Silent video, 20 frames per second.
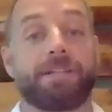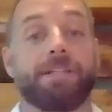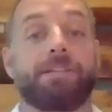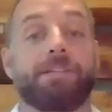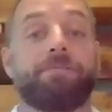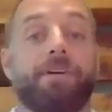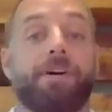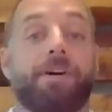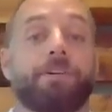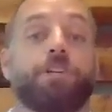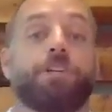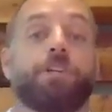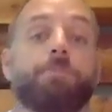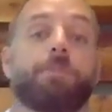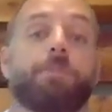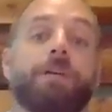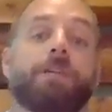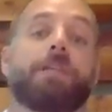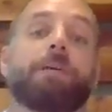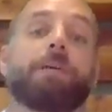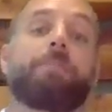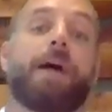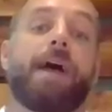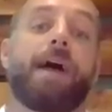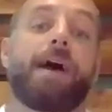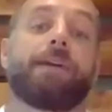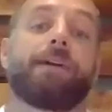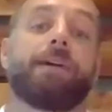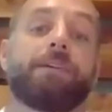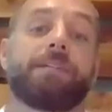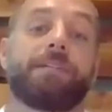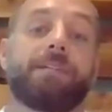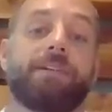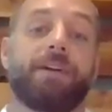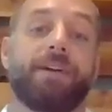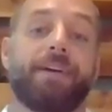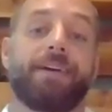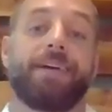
dysfunctional breathing patterns.